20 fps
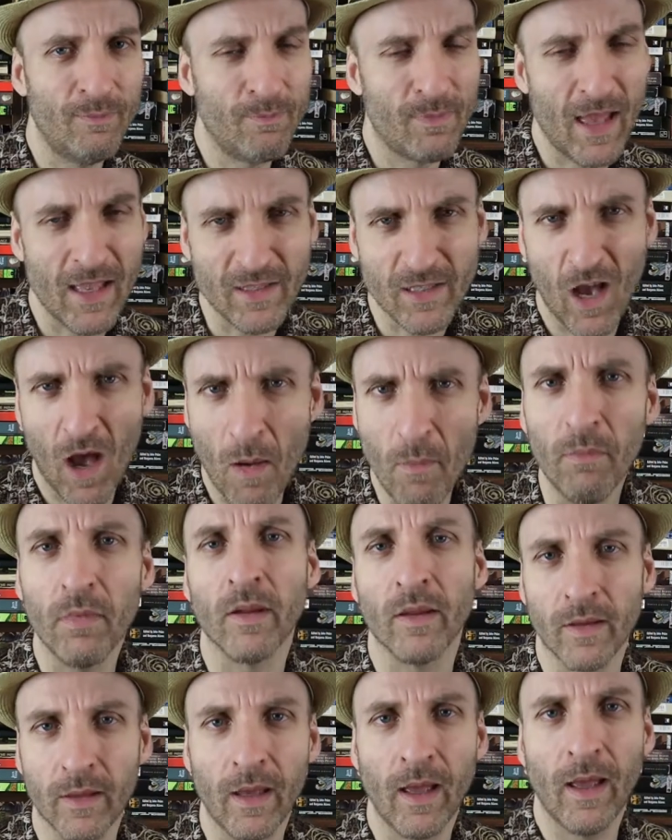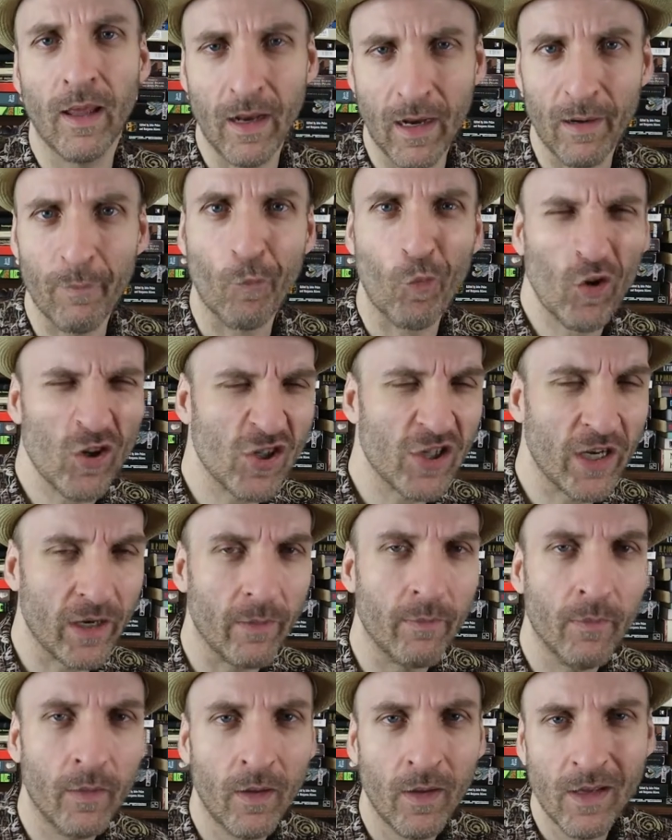that's humbling, and I appreciate
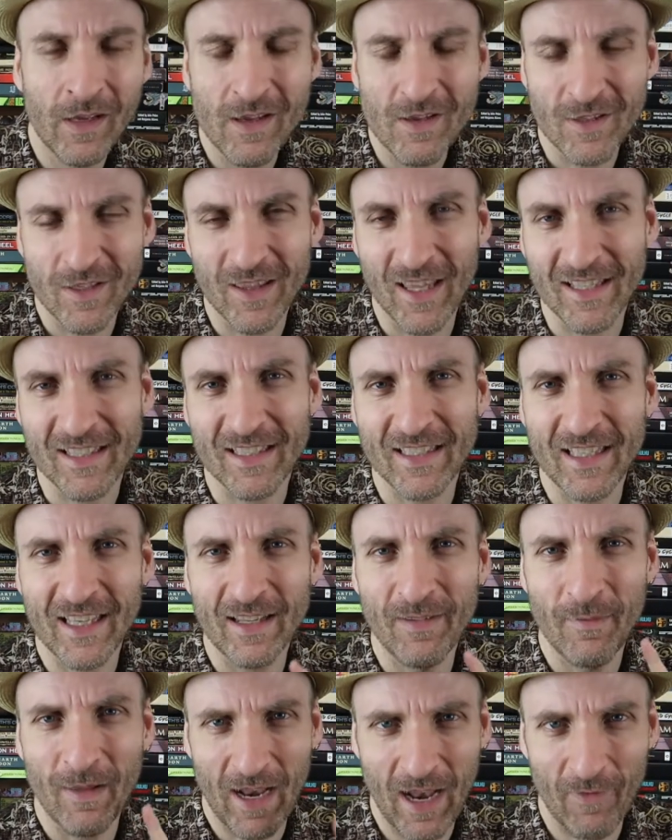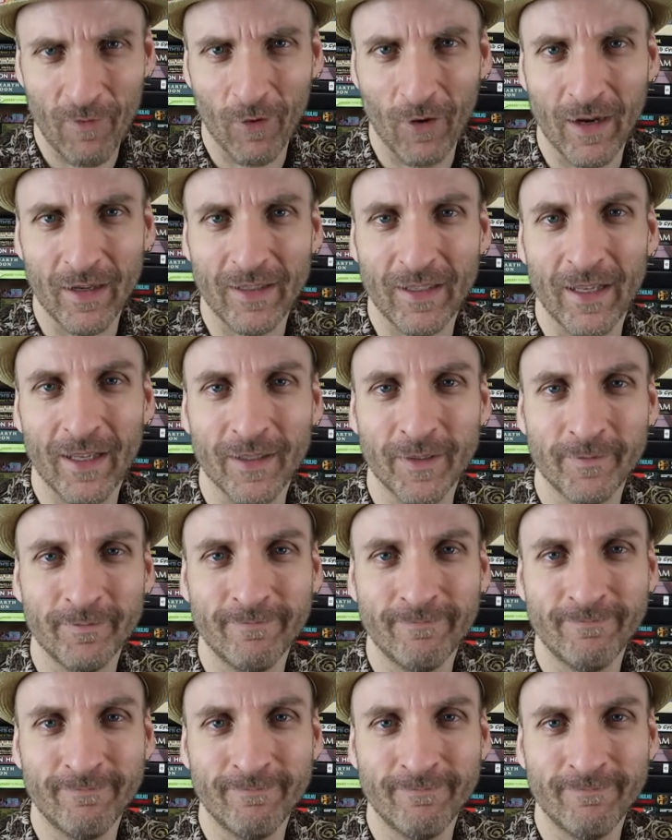it. So thanks again, and have a great day.